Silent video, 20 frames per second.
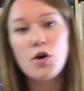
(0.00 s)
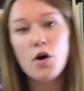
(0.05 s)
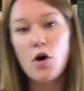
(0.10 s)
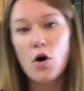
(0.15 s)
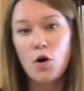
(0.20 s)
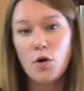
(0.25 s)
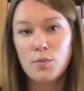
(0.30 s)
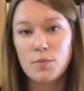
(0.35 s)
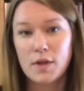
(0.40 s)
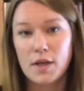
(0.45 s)

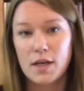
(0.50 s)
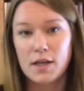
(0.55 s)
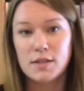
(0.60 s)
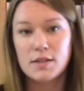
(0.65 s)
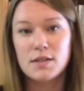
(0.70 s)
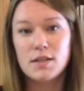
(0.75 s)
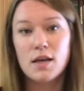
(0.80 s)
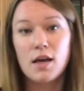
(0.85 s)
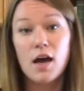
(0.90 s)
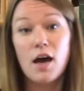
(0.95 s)

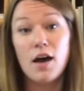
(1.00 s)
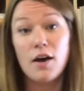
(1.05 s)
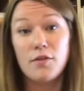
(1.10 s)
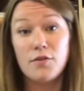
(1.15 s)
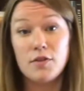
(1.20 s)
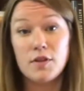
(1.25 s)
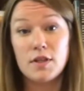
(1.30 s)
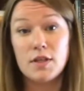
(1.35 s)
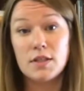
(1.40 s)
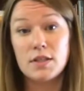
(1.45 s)
homelands of
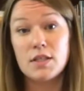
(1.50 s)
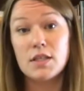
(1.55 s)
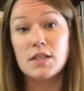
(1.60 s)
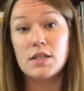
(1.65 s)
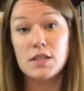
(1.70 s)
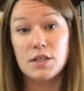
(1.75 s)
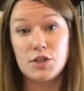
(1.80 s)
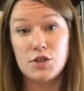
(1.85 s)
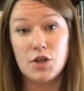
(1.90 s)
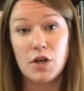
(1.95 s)
these
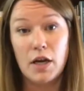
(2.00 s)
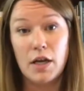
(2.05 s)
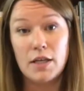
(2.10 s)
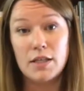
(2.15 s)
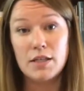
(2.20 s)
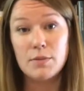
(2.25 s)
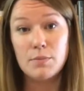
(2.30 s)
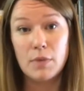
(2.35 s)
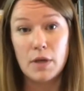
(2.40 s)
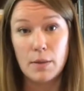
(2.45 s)

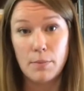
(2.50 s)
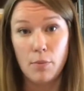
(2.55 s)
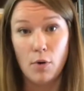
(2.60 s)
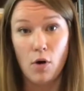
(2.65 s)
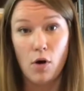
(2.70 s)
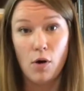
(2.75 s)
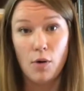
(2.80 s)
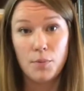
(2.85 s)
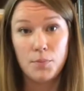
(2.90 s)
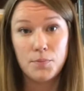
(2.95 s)
Indigenous
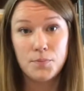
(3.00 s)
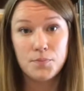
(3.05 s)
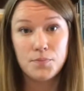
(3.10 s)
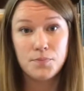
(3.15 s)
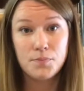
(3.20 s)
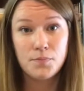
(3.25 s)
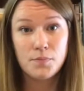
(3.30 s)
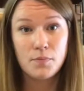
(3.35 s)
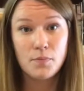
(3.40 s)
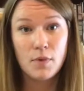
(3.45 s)
people.
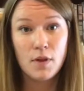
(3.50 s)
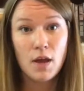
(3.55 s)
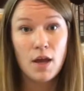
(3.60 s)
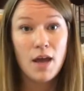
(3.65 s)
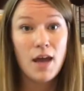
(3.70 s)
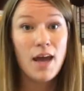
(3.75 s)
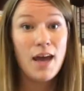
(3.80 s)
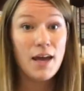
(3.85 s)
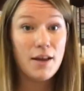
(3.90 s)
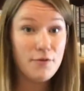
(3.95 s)

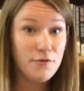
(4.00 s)
In